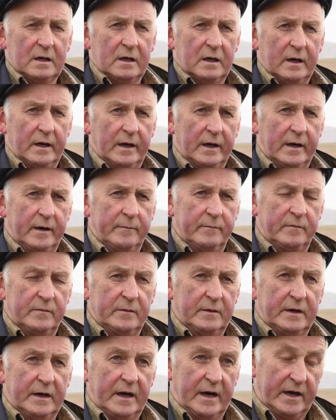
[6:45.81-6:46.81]

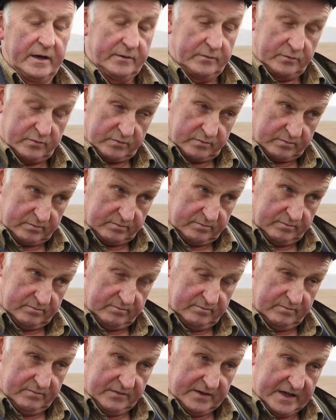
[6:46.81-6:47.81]
And
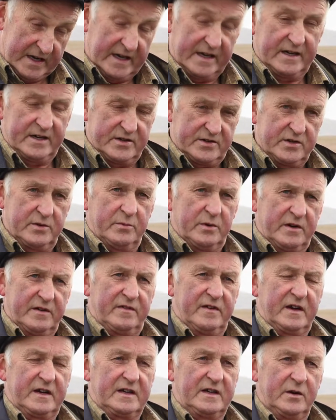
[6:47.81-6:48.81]
the areas that were
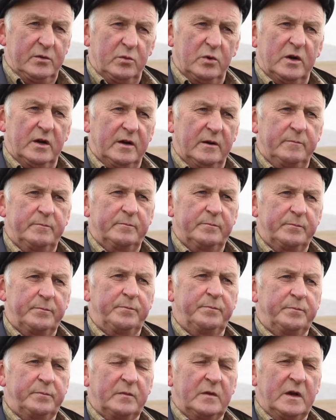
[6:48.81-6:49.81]
affected were
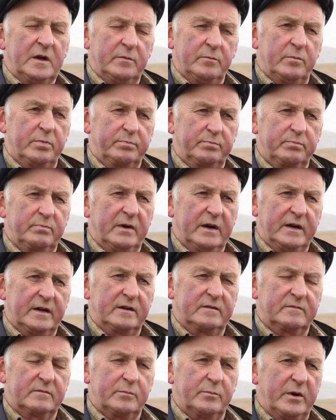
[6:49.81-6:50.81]
in
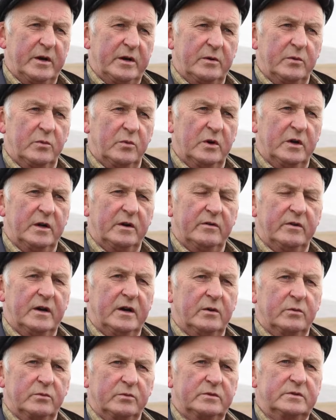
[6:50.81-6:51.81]
Britain were
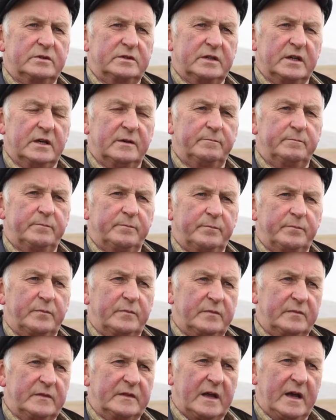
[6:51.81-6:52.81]
around
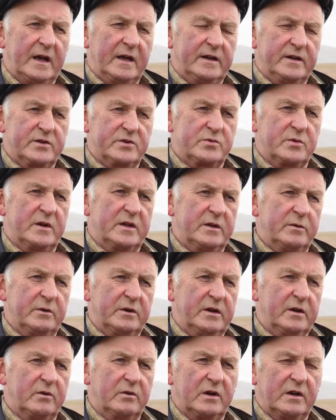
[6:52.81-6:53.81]
areas where there were
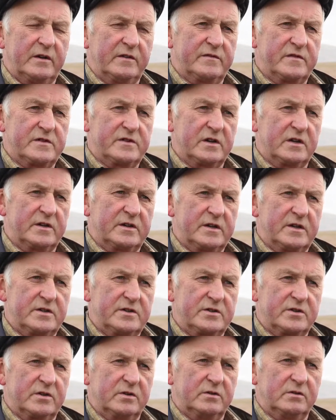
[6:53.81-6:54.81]
nuclear facilities,
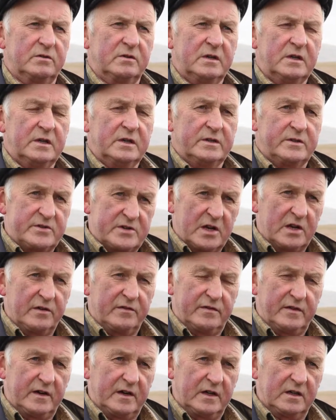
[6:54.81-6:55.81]
so
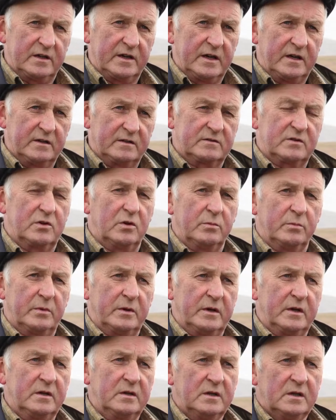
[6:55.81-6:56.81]
Sellafield in
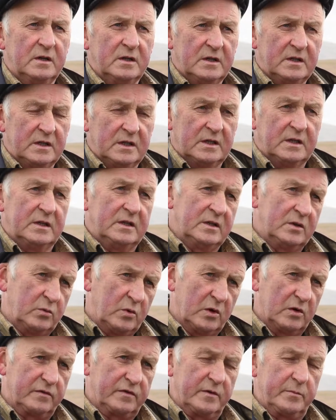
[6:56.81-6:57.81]
Cumbria,
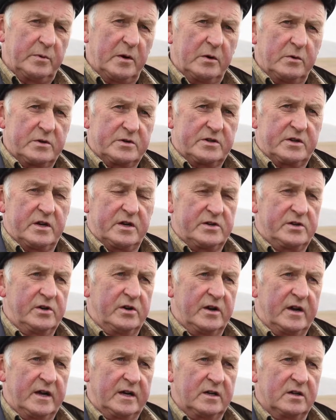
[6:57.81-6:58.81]
Wilfer Power Station
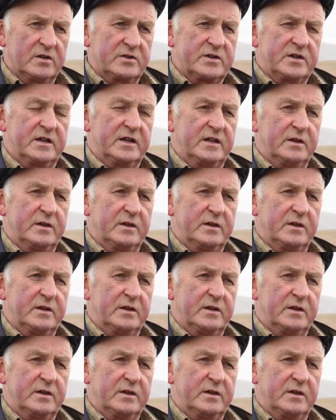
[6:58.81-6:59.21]
and Anglesey.